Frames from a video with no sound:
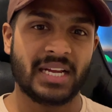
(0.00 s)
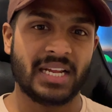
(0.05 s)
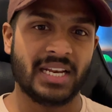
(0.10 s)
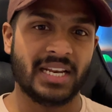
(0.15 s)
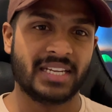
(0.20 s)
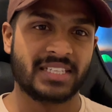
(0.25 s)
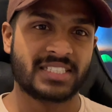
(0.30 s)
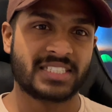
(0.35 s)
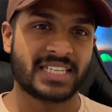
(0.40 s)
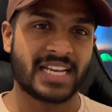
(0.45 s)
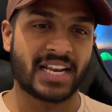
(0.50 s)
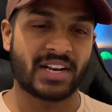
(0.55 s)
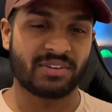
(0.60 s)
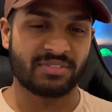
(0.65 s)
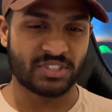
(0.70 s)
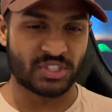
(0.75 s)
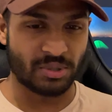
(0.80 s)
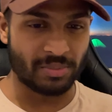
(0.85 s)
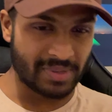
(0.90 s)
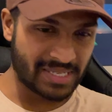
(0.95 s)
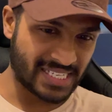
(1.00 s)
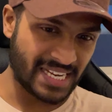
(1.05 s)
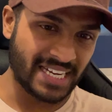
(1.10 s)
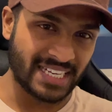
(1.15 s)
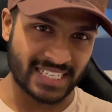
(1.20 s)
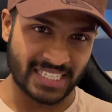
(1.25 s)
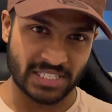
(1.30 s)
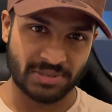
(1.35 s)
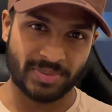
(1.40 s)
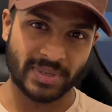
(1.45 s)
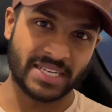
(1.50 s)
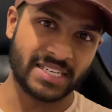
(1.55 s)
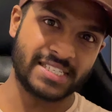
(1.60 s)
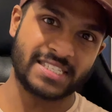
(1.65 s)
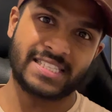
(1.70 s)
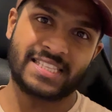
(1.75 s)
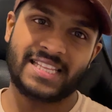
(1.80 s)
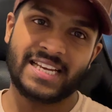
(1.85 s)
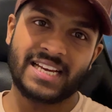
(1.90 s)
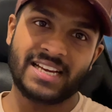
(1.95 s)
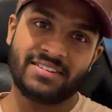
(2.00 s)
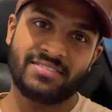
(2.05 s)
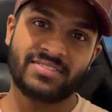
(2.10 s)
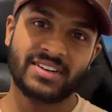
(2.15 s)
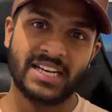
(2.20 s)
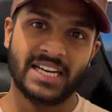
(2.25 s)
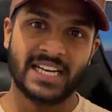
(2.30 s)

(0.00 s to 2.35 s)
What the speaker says: let's head over to Mercedes, because they've